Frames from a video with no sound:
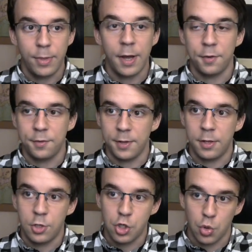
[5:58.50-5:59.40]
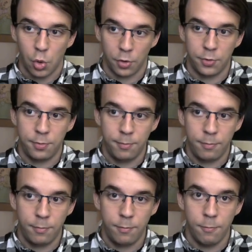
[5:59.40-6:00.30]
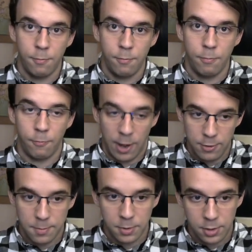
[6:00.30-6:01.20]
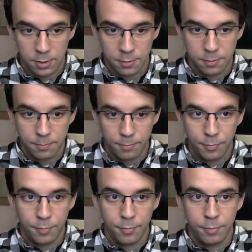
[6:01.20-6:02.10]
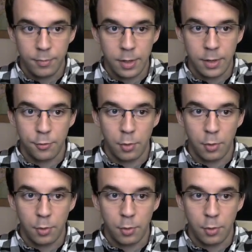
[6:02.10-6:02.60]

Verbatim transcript: unsigned short variable here. And that's